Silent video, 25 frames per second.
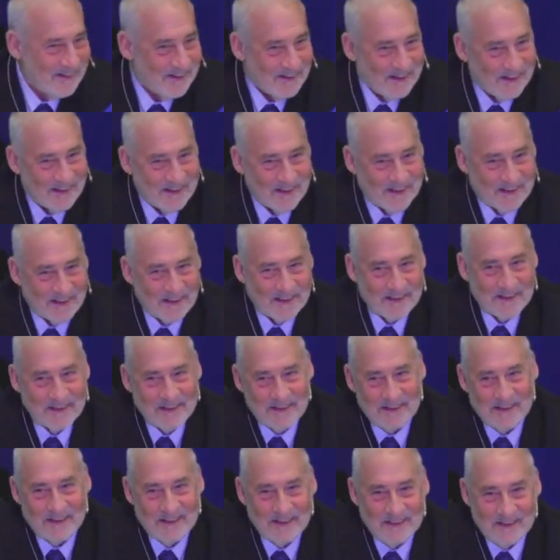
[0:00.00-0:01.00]
Uh,
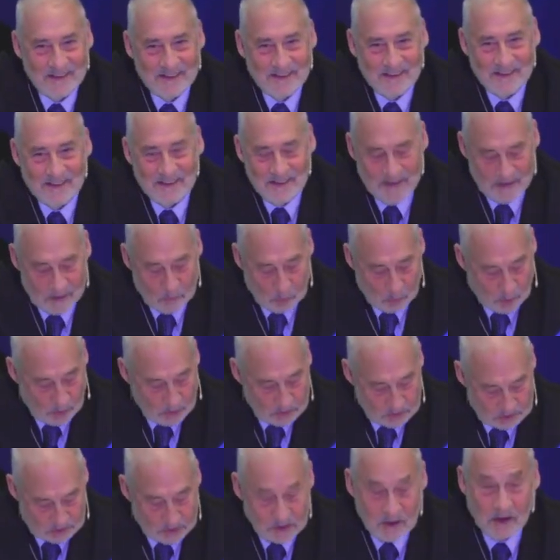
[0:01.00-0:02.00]
it
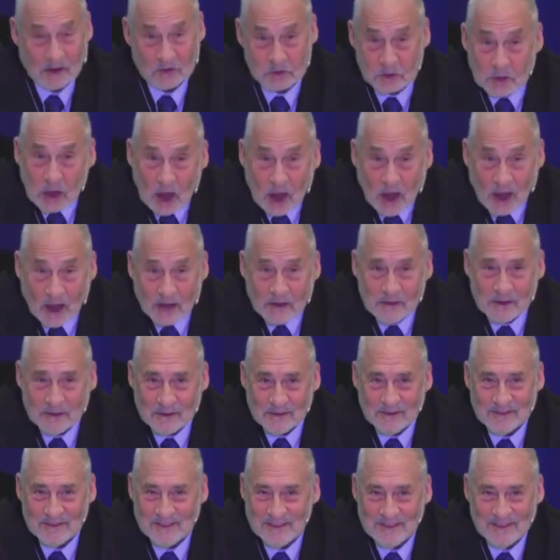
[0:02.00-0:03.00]
was a shock,
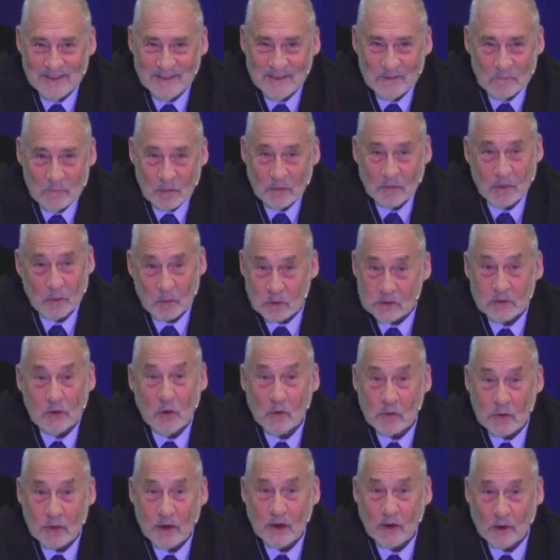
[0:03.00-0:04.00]
but there was
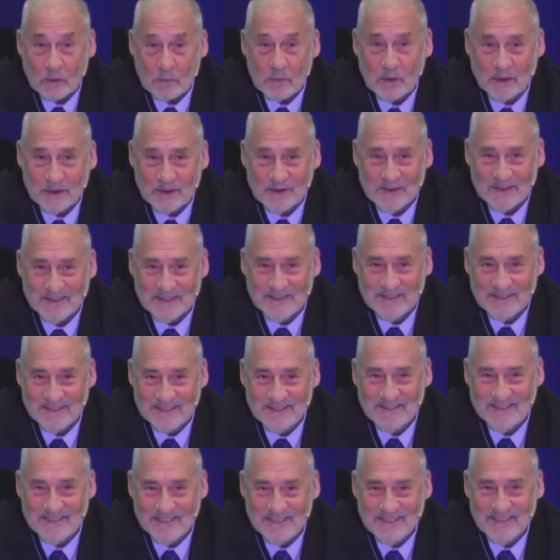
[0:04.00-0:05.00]
no therapy.
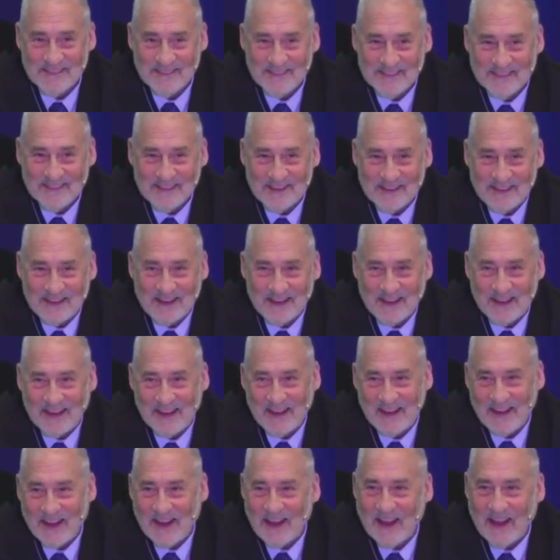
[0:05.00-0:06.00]

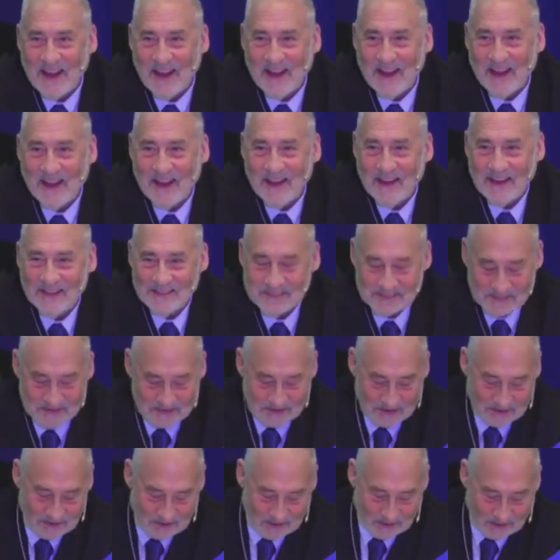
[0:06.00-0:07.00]
and
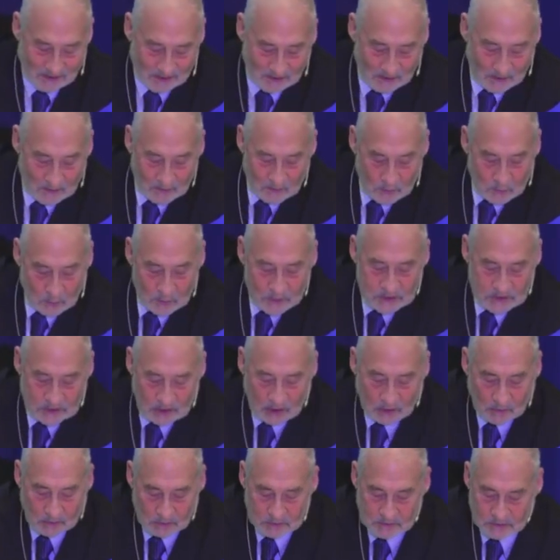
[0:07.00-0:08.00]
uh, the
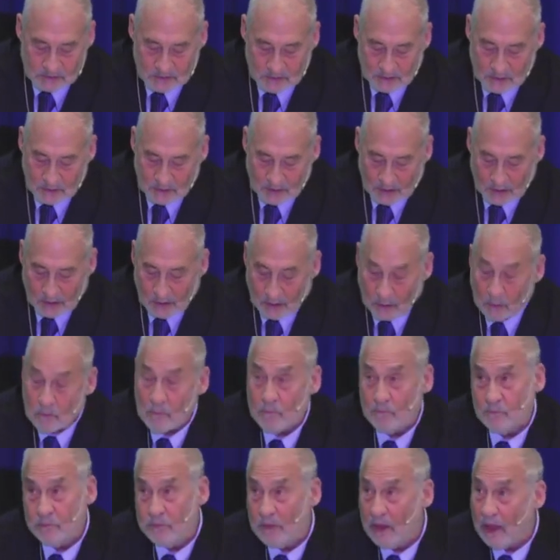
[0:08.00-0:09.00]
result, uh,
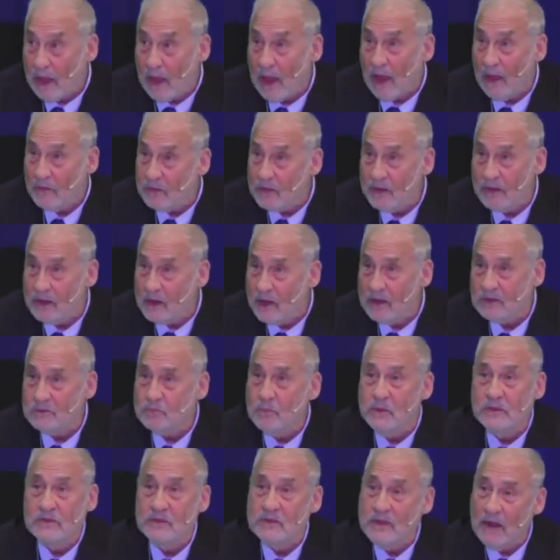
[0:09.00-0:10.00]
I think,
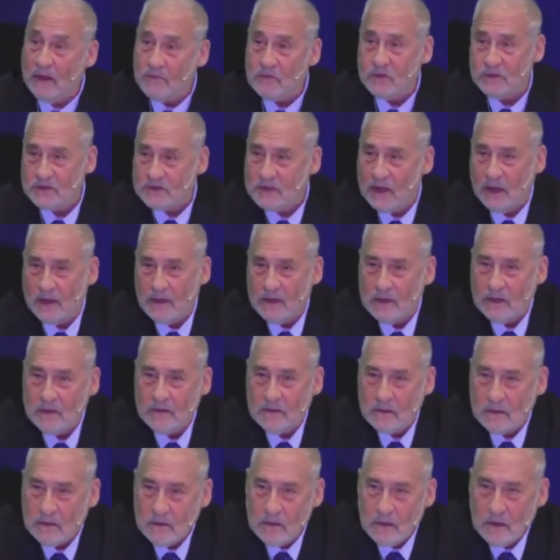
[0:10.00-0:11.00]
has been
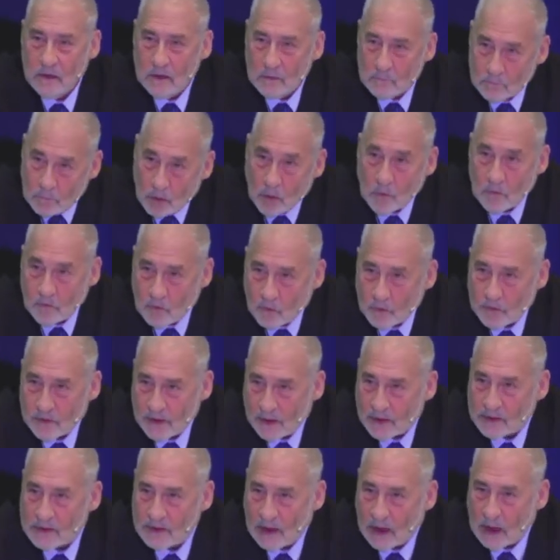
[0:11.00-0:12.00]
devastating, both for
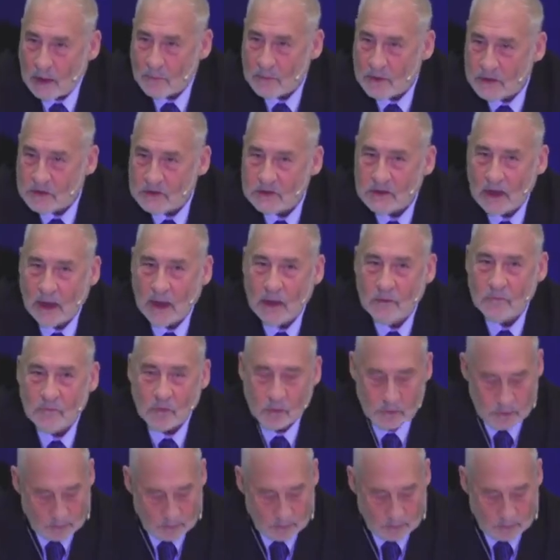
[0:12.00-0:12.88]
the economics and